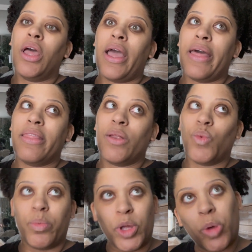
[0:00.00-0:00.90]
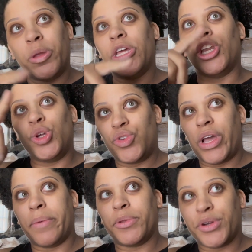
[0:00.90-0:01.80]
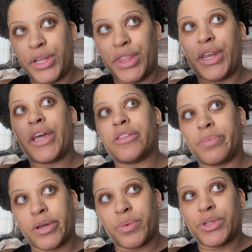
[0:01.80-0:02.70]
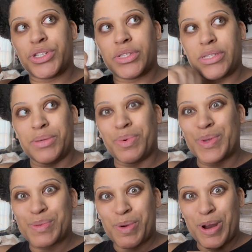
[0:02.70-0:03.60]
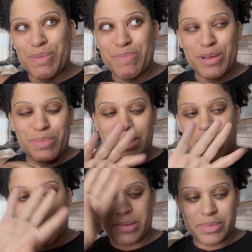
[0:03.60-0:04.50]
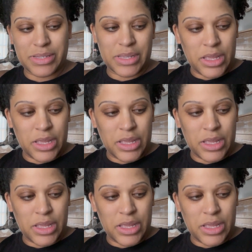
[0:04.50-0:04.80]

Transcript: And then we'll be opening a new chapter in the next book, which is the postpartum book, but that comes